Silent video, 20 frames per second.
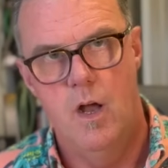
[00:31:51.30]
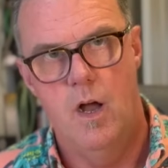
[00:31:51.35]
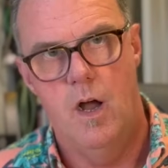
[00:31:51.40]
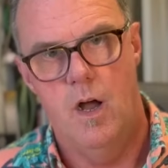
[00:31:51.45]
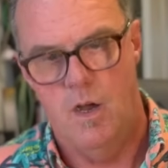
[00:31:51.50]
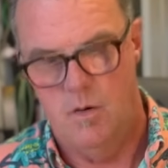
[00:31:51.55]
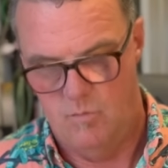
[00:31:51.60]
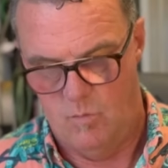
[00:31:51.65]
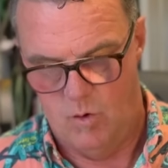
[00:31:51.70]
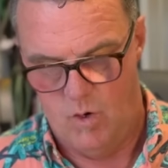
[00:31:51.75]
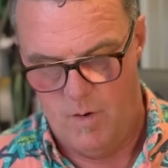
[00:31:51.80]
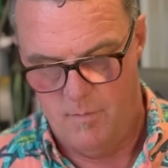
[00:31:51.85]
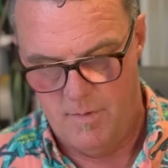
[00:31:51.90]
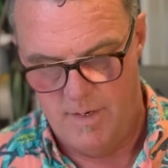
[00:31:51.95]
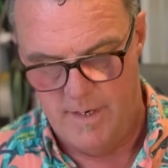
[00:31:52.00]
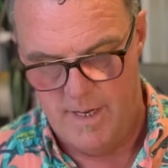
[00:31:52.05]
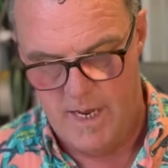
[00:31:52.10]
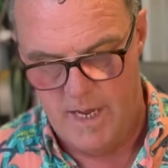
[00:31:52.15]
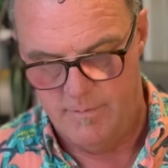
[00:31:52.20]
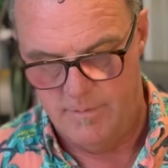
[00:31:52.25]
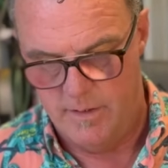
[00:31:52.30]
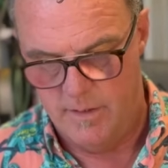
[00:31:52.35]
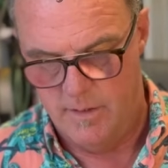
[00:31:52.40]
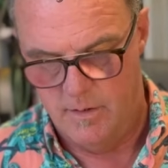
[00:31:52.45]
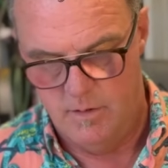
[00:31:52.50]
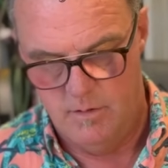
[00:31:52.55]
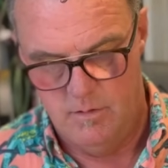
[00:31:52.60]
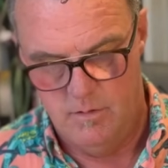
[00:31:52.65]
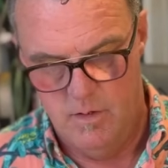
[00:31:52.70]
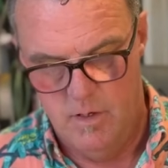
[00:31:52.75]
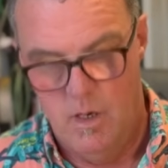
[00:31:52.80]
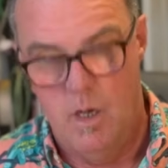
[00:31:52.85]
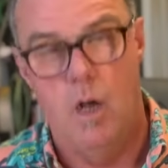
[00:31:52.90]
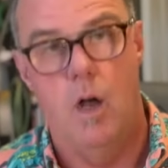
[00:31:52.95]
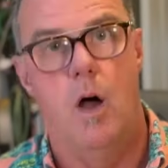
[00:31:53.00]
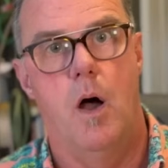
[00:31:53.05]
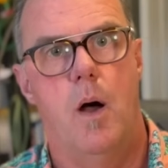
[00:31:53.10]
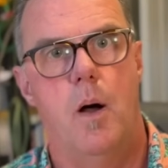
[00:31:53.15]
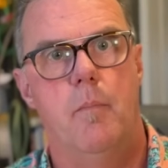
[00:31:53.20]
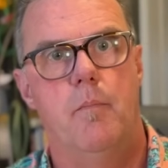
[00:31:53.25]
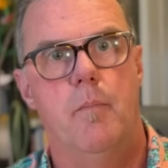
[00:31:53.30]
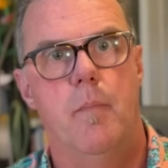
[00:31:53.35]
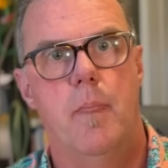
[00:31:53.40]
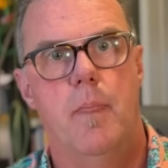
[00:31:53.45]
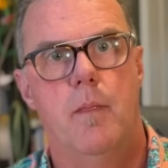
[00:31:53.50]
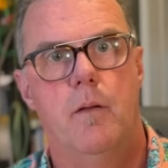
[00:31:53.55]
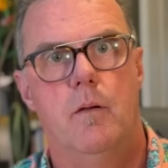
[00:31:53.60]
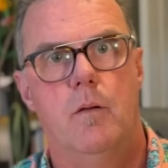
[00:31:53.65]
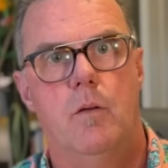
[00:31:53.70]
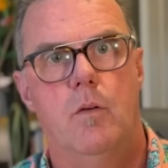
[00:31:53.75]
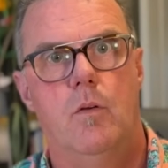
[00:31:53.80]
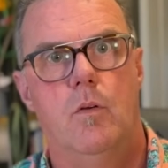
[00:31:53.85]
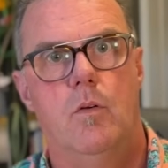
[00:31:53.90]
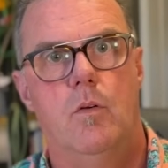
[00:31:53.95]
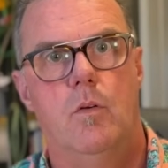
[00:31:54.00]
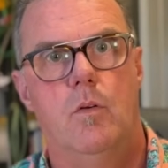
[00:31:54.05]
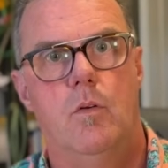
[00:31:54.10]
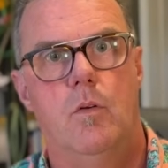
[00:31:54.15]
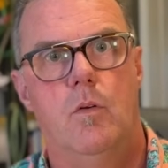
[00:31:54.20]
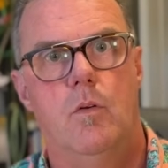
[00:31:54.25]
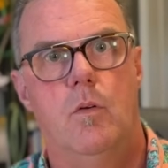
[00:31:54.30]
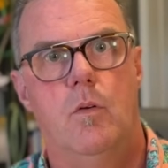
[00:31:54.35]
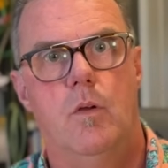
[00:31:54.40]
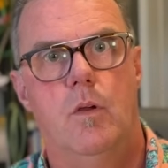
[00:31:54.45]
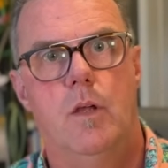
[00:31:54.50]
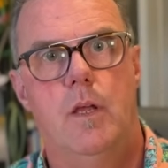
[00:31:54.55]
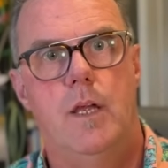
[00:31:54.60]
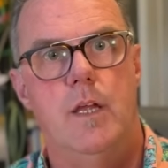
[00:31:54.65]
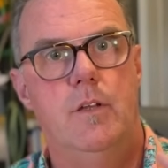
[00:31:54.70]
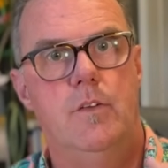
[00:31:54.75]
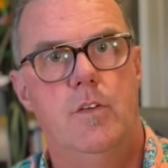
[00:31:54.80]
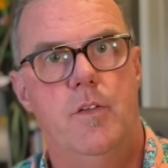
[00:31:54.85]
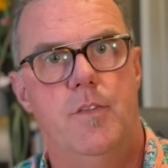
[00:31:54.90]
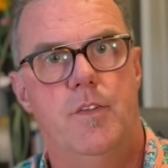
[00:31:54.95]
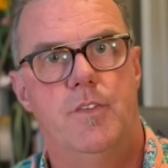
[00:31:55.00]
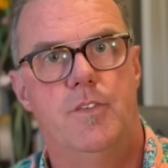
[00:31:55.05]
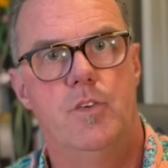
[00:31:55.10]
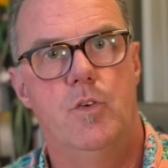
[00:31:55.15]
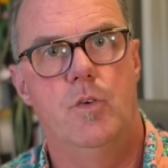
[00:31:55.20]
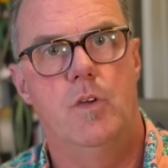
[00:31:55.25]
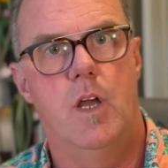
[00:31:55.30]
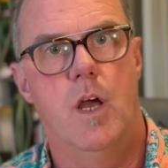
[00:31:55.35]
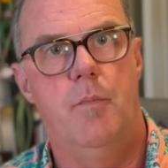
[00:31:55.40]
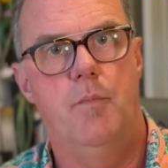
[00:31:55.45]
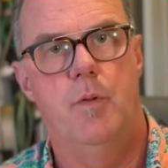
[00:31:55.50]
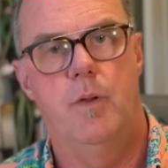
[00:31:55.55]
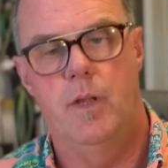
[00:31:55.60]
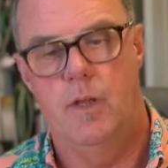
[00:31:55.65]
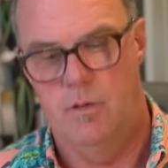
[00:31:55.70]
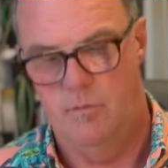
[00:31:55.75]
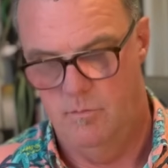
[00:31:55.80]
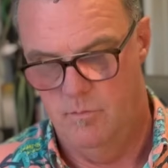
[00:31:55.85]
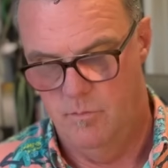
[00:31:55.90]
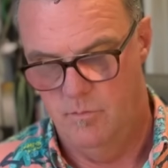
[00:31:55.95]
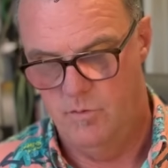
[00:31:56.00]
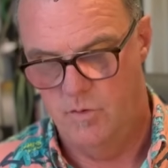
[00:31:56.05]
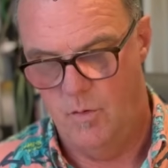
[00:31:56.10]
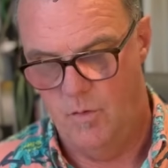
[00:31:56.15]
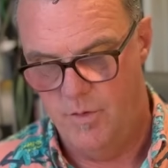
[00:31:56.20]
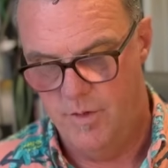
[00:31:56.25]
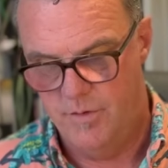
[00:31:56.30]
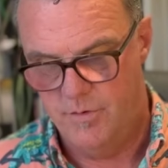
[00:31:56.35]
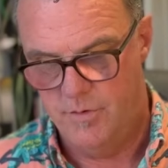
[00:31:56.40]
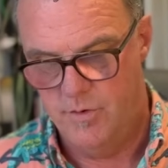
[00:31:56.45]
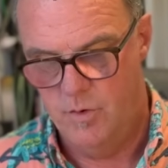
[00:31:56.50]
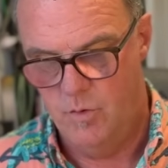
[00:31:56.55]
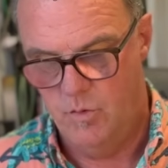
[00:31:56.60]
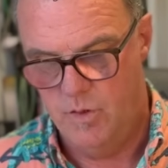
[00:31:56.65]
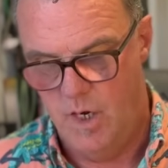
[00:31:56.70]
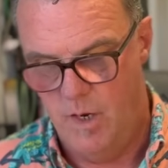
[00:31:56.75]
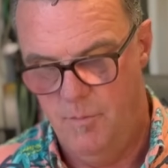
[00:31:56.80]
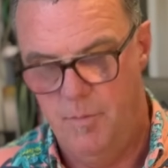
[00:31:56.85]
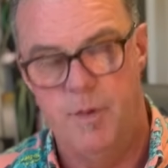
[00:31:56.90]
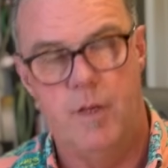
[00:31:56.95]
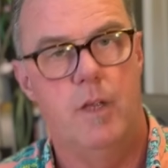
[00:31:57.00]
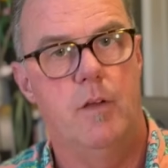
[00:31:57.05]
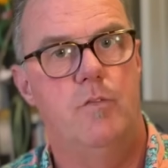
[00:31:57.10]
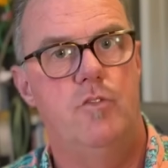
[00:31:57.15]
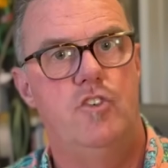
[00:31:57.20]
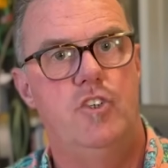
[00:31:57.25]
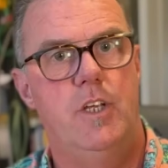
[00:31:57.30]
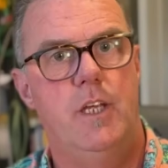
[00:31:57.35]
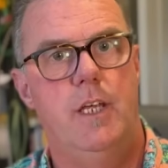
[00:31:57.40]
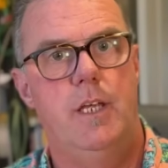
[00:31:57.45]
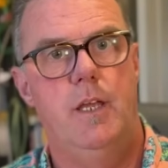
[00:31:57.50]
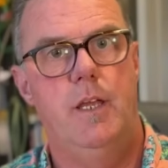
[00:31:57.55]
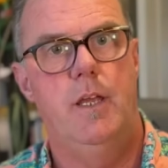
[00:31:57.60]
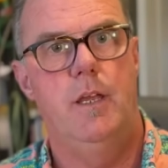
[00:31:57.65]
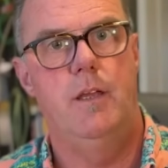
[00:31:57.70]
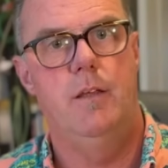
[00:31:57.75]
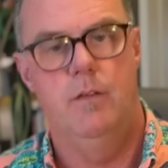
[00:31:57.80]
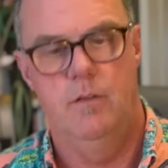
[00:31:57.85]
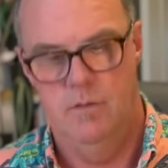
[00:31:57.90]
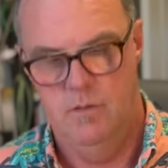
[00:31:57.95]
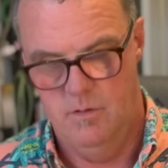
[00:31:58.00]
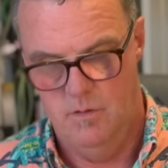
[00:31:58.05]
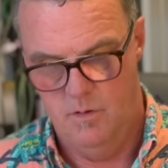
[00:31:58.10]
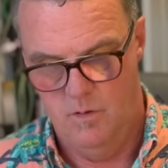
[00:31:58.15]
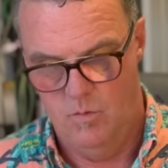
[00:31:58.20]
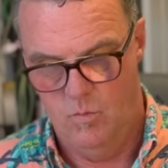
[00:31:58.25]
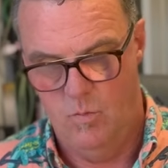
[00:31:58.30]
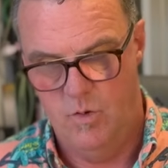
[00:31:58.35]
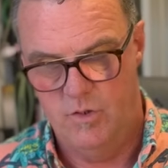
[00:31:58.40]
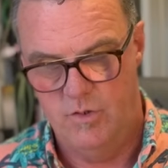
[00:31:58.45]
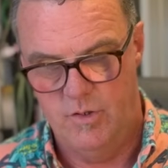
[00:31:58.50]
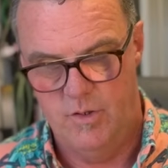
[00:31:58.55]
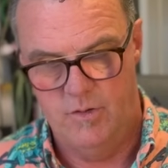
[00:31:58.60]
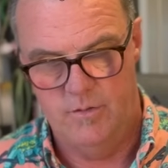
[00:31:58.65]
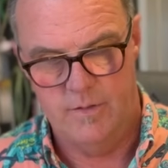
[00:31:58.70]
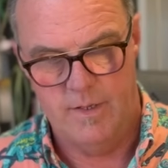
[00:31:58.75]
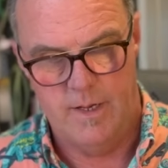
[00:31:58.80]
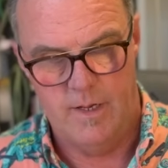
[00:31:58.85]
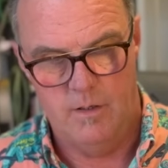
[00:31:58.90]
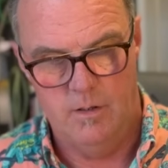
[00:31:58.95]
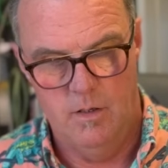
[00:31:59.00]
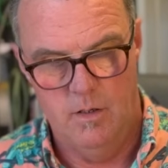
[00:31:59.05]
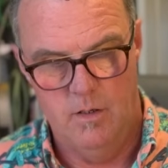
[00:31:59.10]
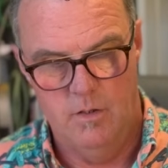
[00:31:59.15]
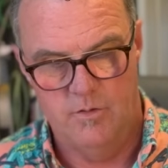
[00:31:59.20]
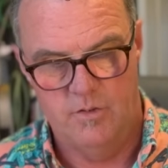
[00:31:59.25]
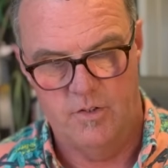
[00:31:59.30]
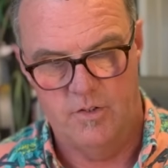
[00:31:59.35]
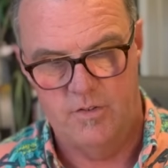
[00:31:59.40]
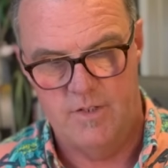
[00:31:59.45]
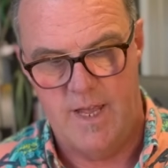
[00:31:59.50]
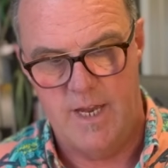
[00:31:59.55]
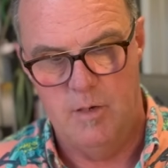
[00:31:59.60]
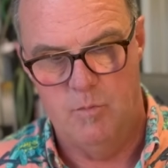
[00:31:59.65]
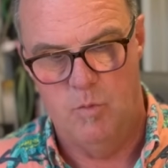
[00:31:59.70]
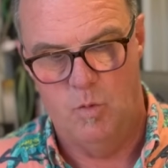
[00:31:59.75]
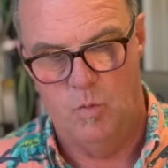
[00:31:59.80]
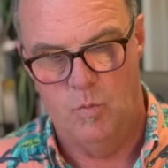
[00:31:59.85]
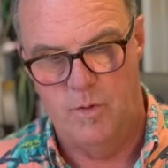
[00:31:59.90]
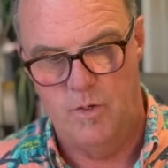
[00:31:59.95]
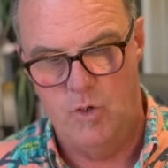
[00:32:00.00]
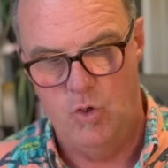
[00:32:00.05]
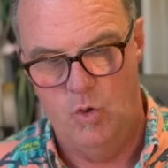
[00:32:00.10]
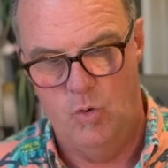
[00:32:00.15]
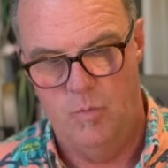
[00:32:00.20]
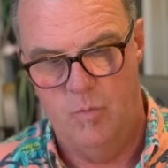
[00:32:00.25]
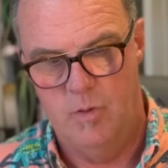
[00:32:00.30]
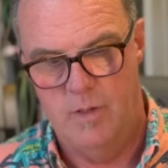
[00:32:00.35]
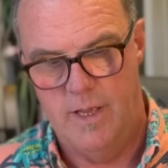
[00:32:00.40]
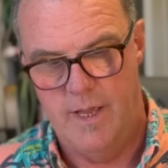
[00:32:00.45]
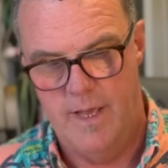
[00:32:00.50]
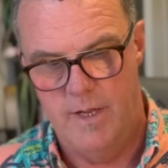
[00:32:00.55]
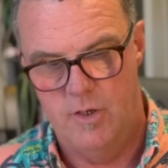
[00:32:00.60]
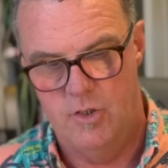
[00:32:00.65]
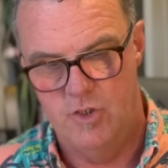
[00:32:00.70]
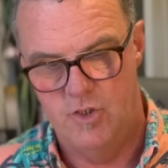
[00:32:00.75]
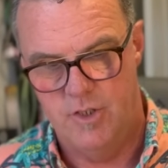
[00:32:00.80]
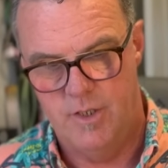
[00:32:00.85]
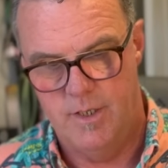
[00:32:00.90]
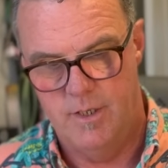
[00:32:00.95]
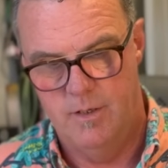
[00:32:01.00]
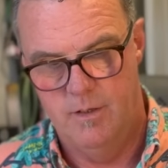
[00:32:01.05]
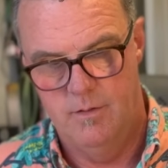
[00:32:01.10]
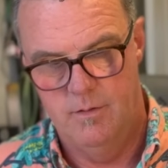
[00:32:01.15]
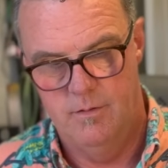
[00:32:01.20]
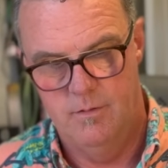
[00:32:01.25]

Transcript: um, or I might have it here, um, into this new company. So this new company of GE which is a sustainable renewable energy